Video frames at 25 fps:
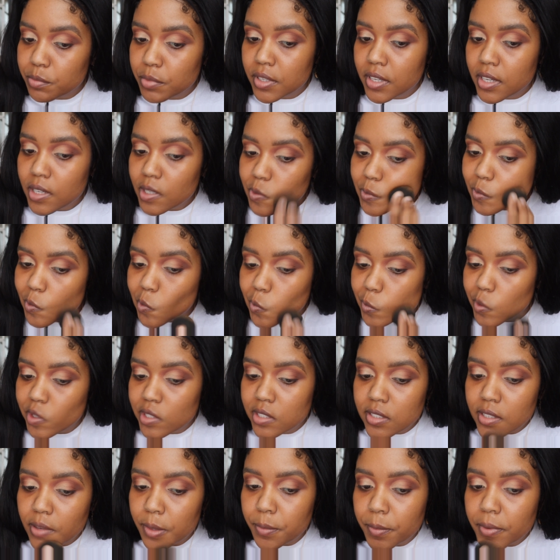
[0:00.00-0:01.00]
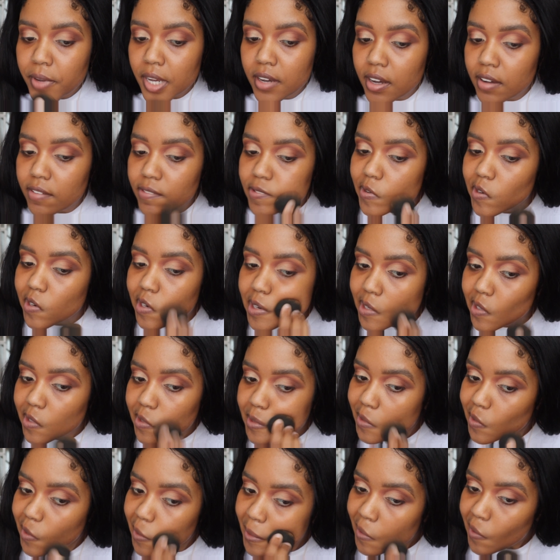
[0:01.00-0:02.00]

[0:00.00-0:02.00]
because we want some coverage,